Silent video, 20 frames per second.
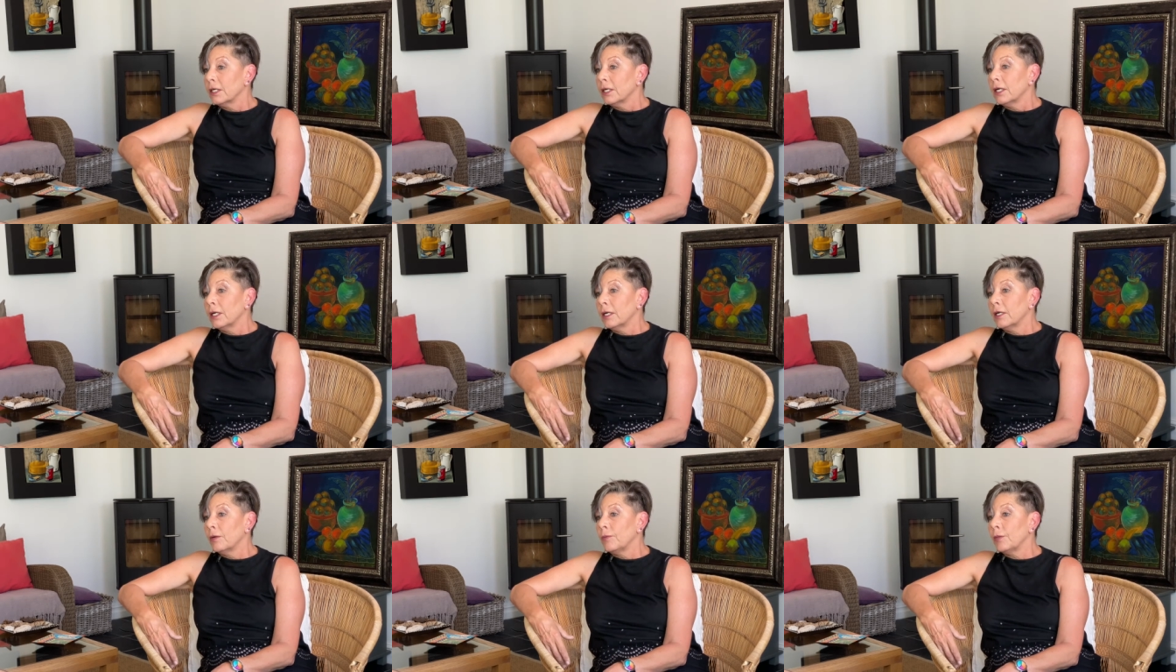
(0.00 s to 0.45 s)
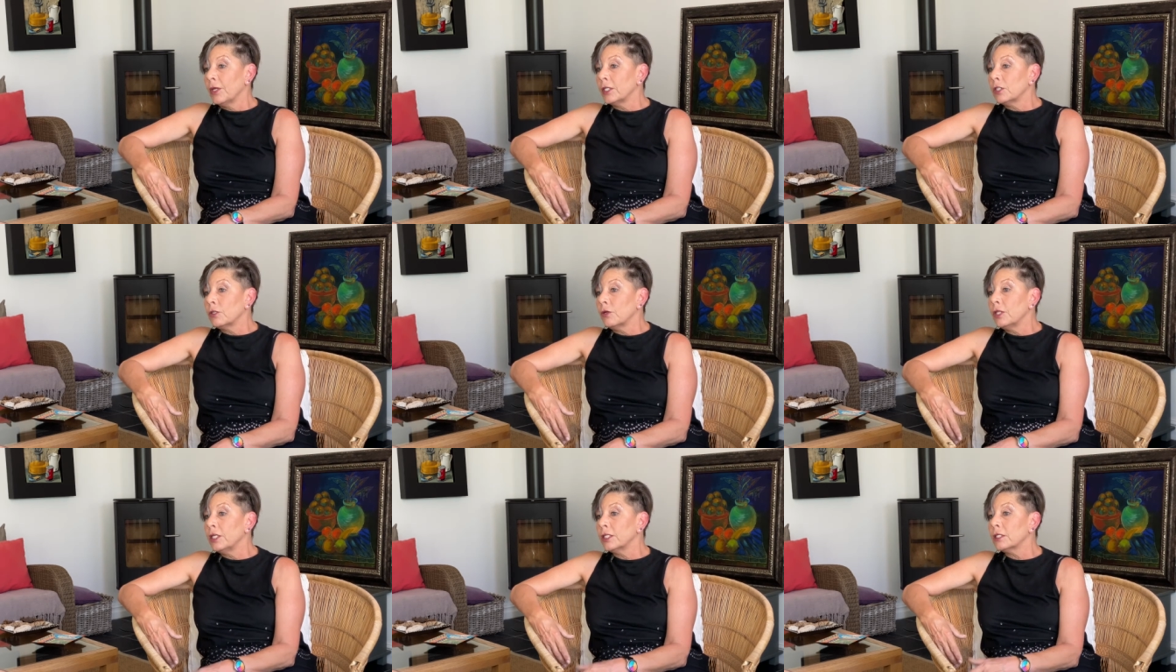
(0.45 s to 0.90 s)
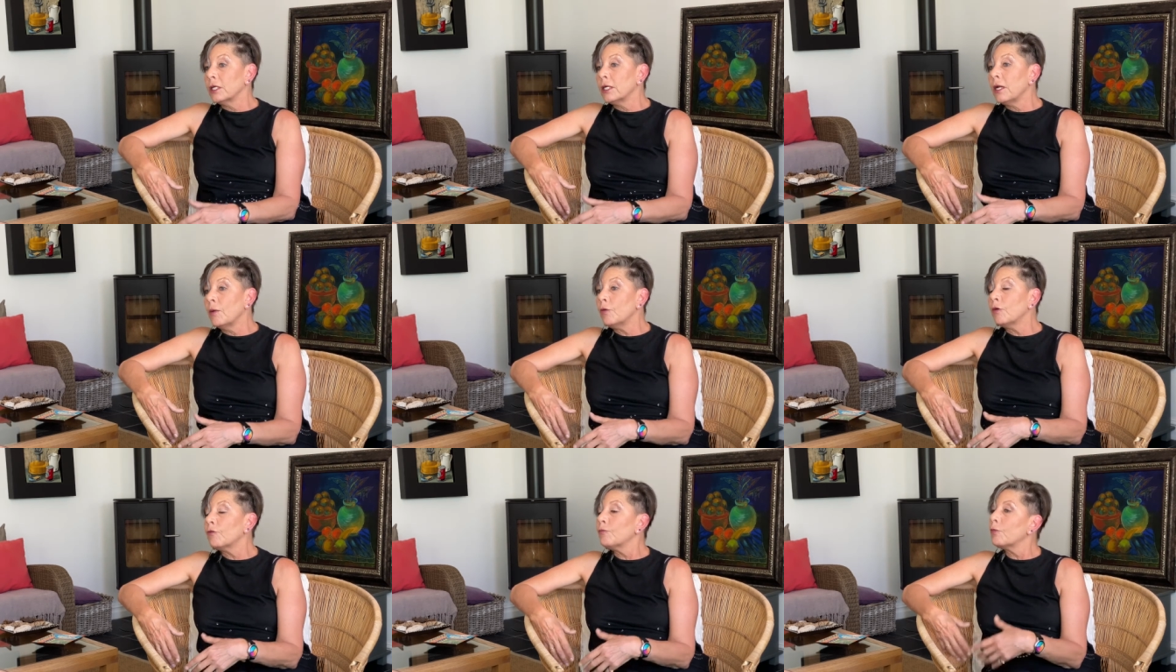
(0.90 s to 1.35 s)
And so there's a
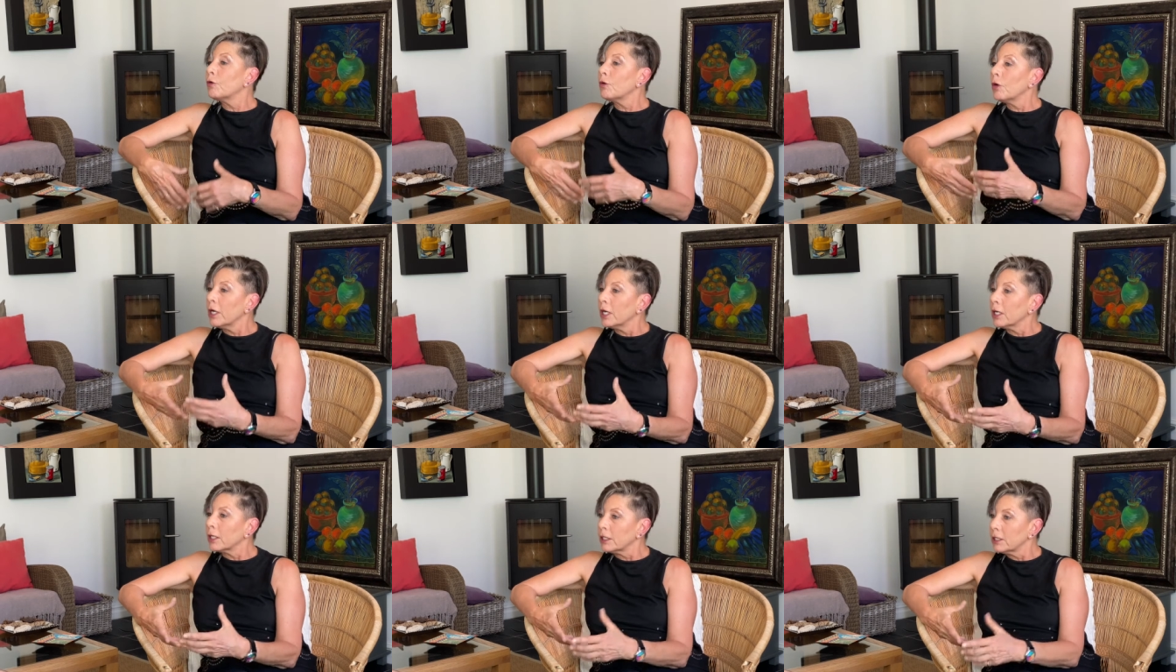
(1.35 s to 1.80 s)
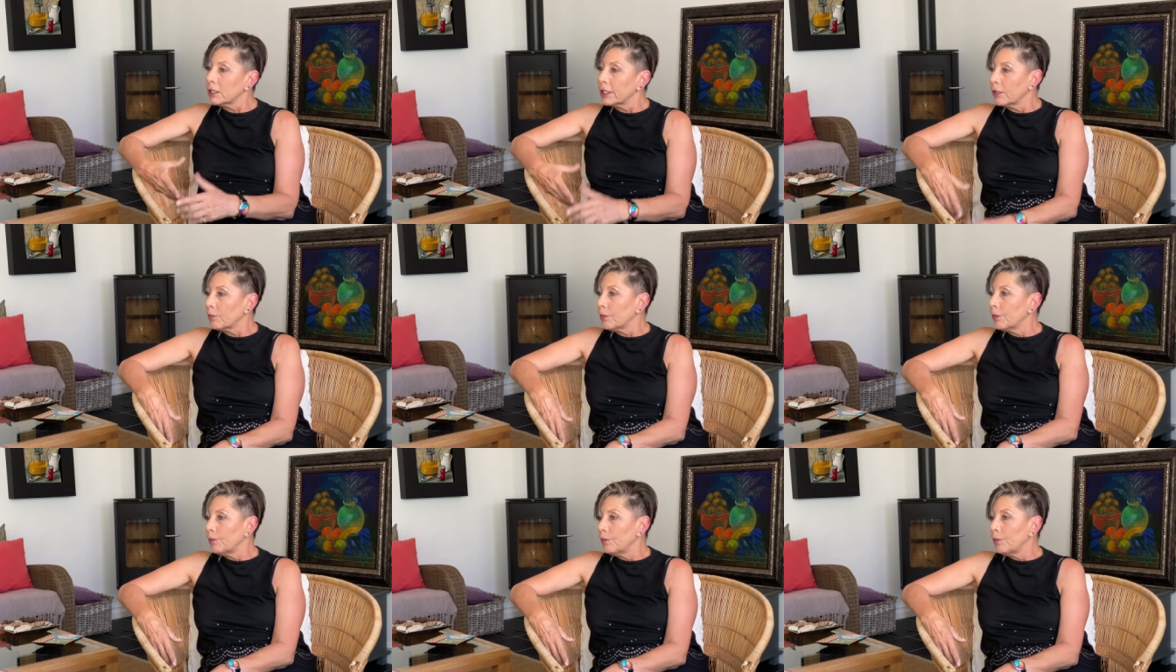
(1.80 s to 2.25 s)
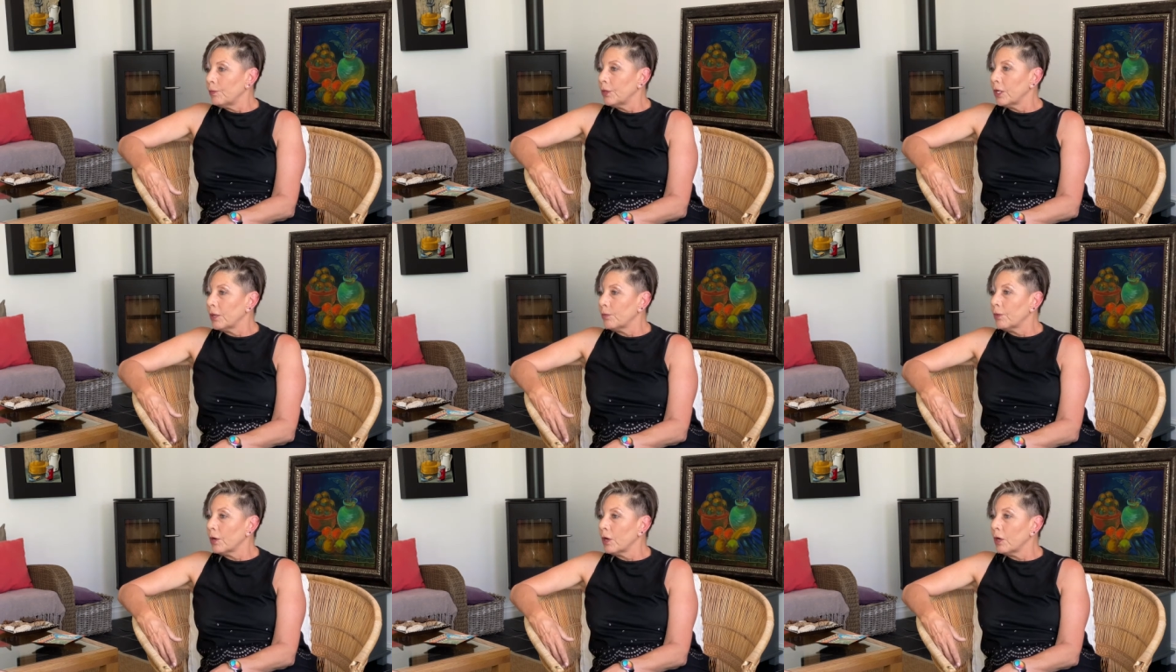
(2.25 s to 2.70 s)
number of products that
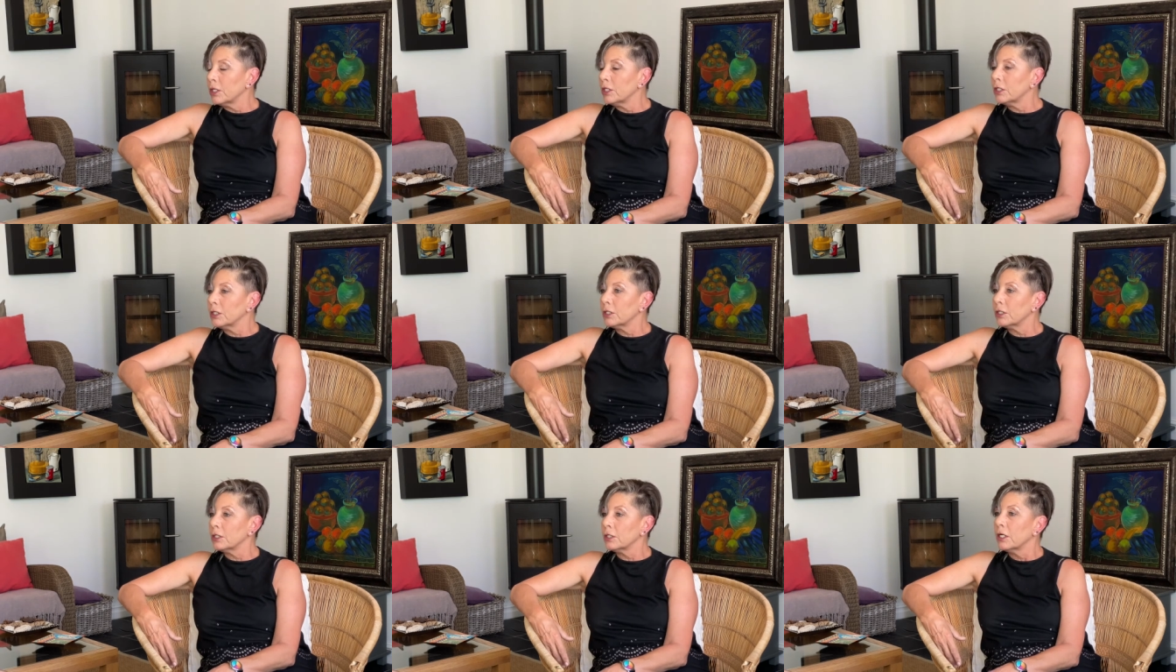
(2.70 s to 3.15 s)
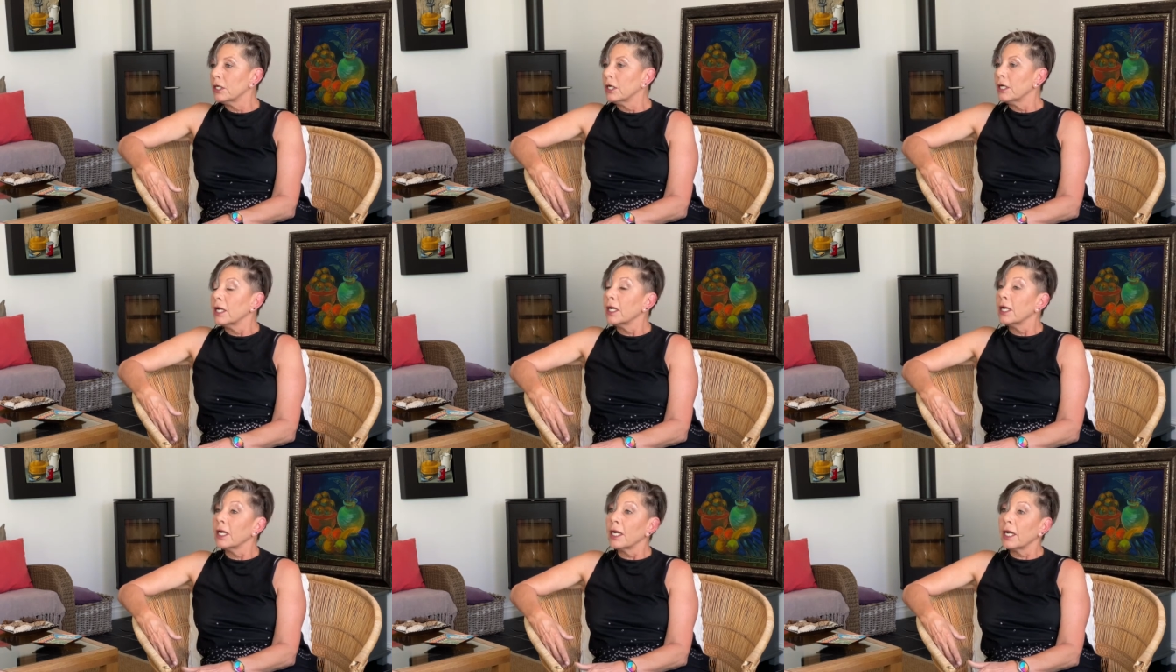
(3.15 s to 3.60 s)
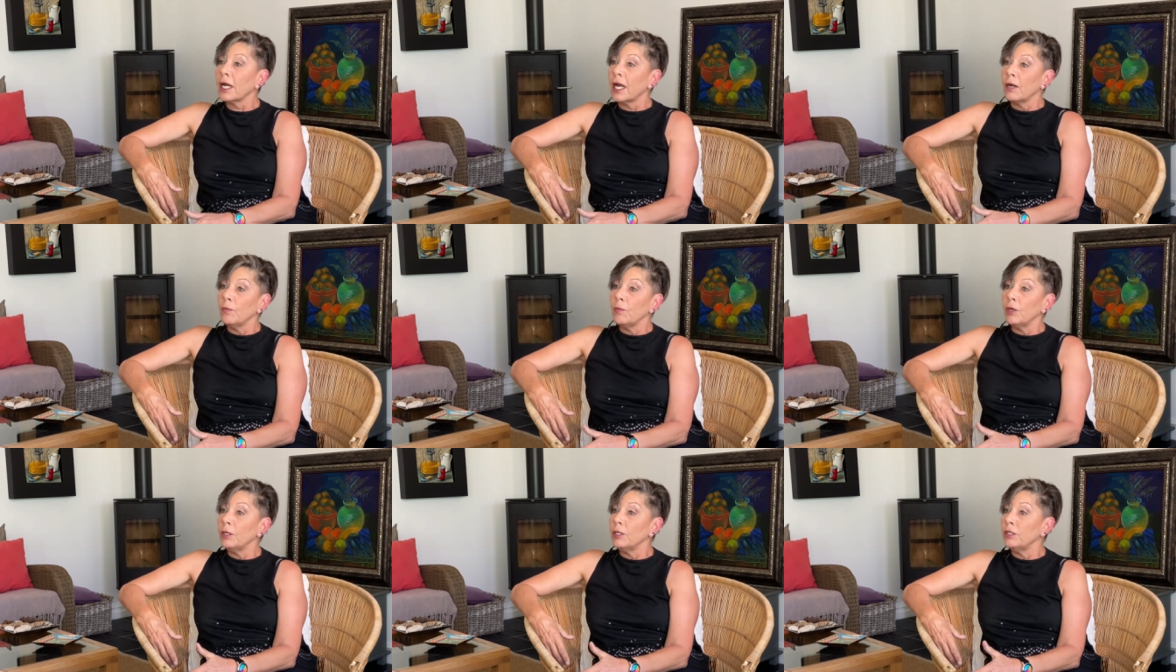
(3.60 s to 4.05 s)
plants can
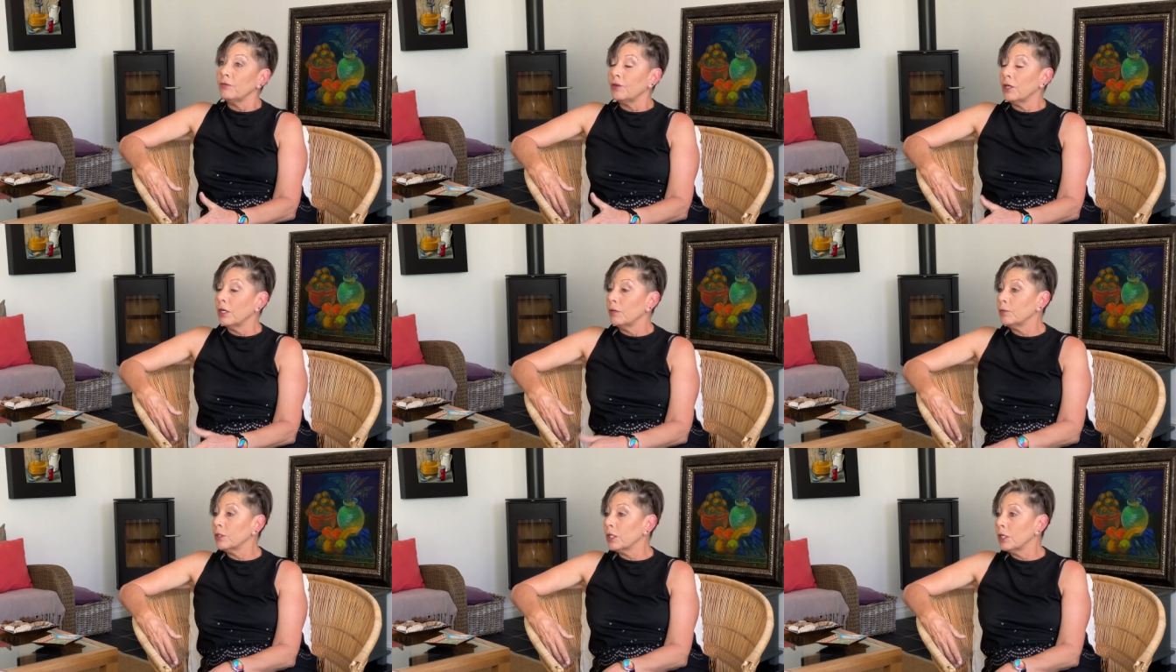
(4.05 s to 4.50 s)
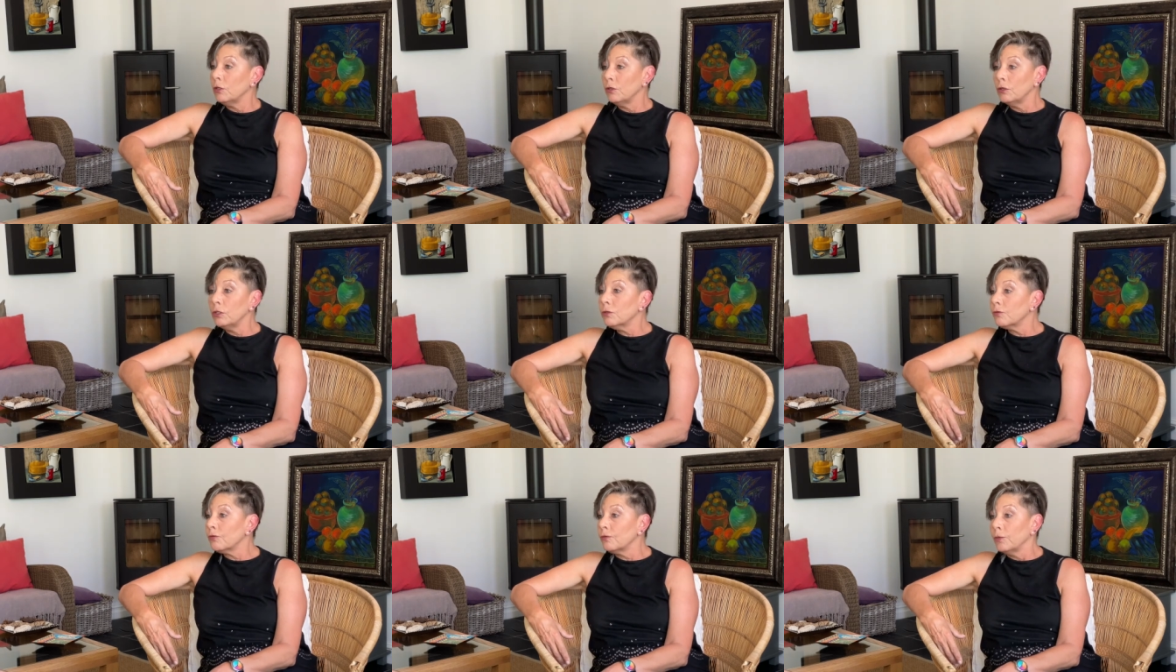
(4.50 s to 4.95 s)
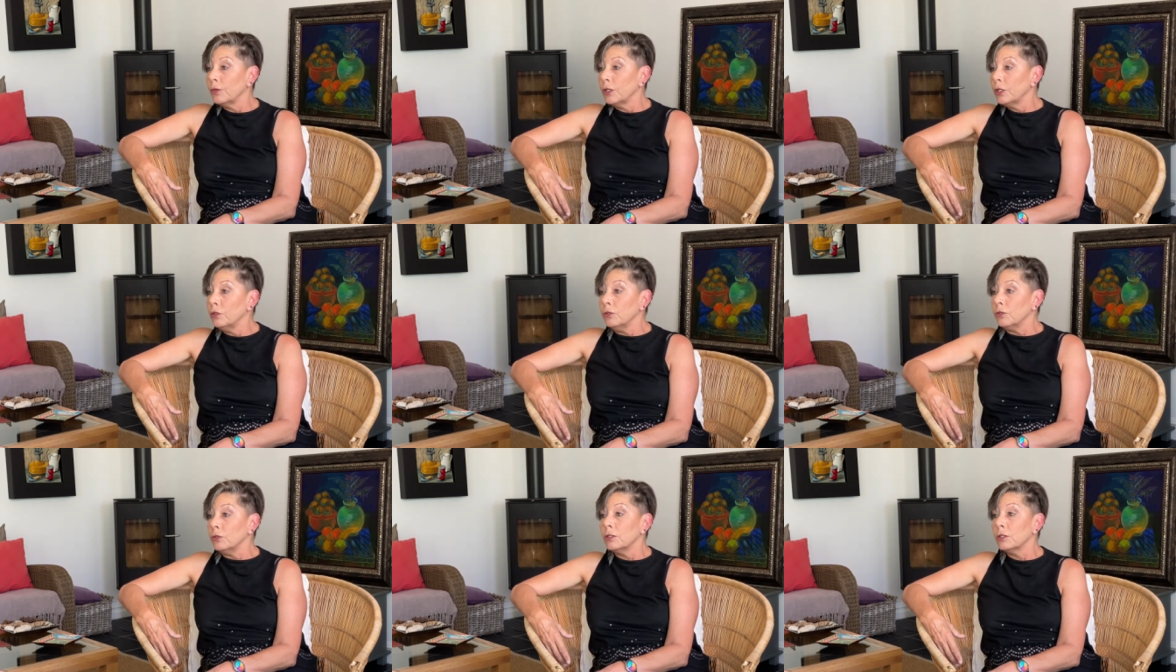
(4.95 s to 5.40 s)
be developed and
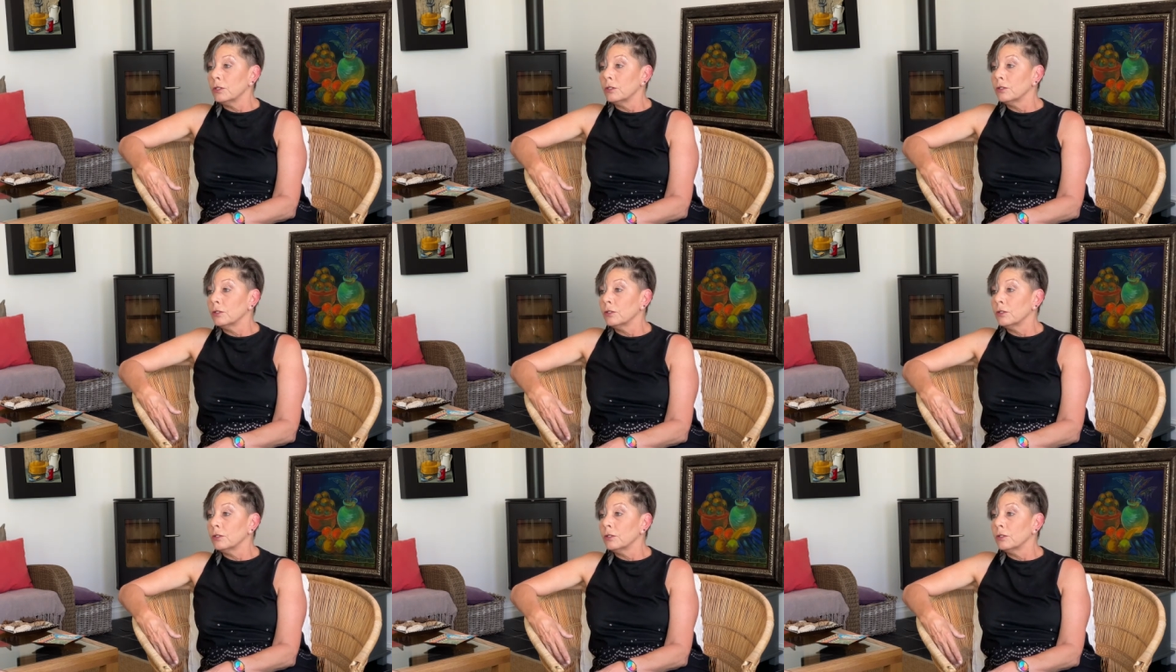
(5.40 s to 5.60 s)
used.